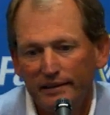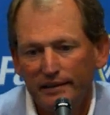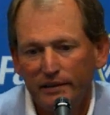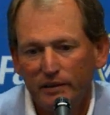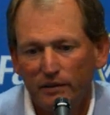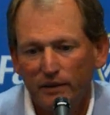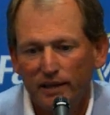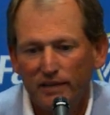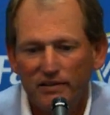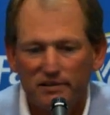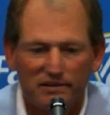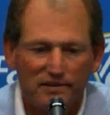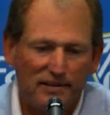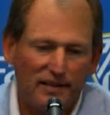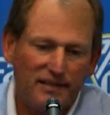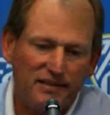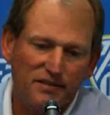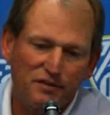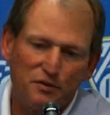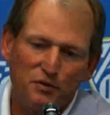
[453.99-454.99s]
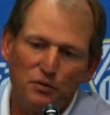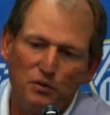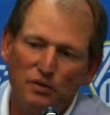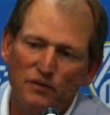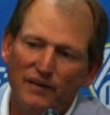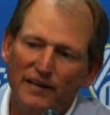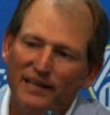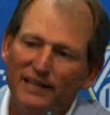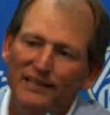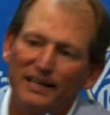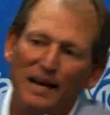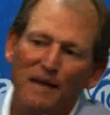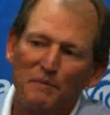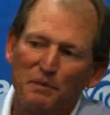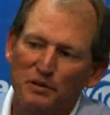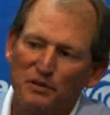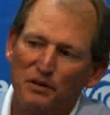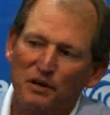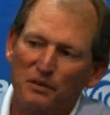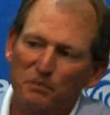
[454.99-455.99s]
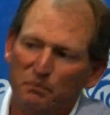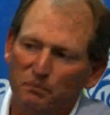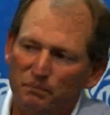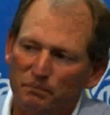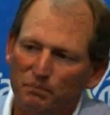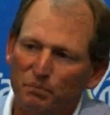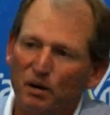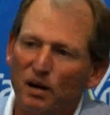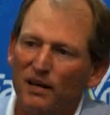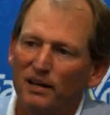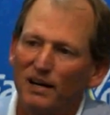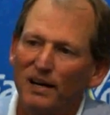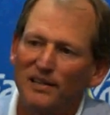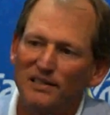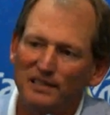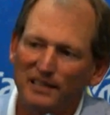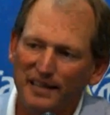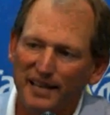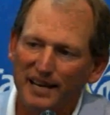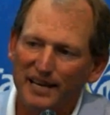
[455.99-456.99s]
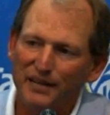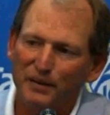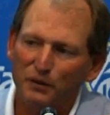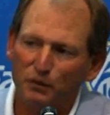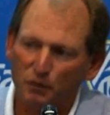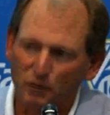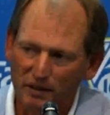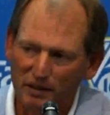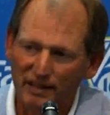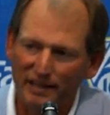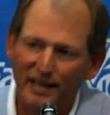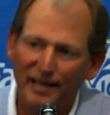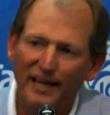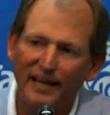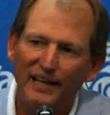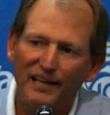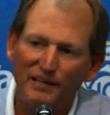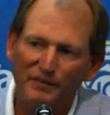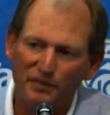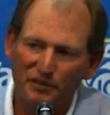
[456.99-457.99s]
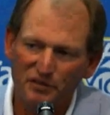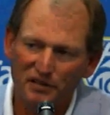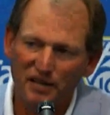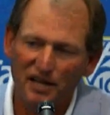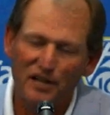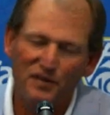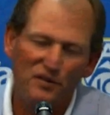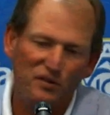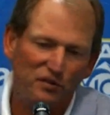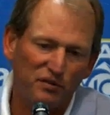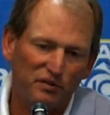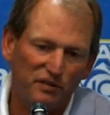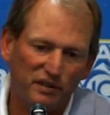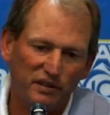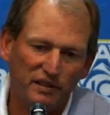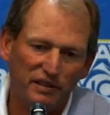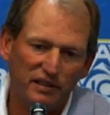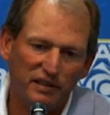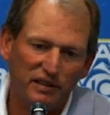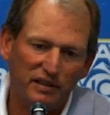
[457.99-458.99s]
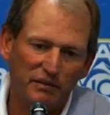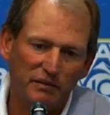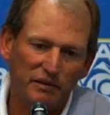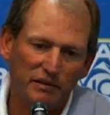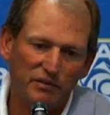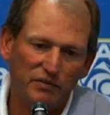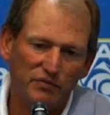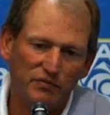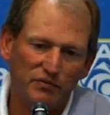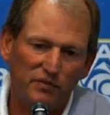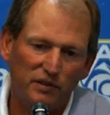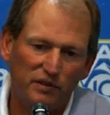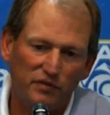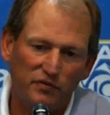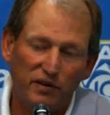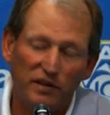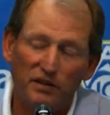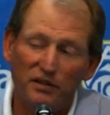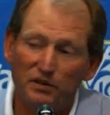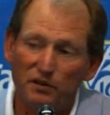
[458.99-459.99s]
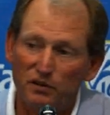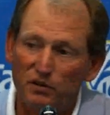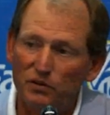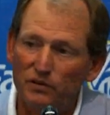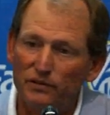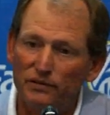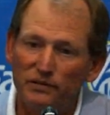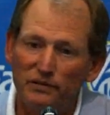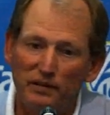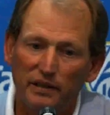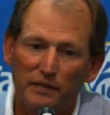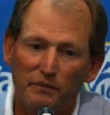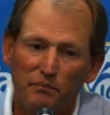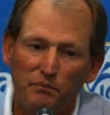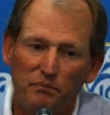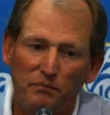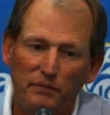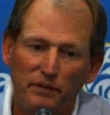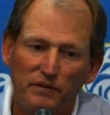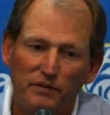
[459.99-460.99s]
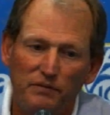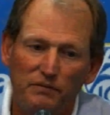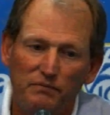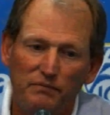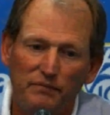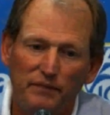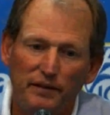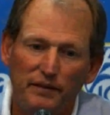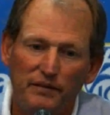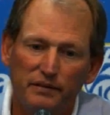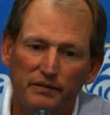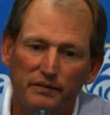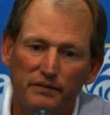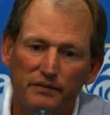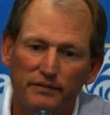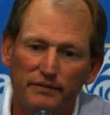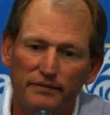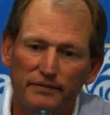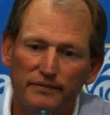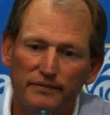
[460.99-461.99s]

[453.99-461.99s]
You know, that's true of any time you start prognosticating or looking ahead of a schedule. I mean, it's fun to do and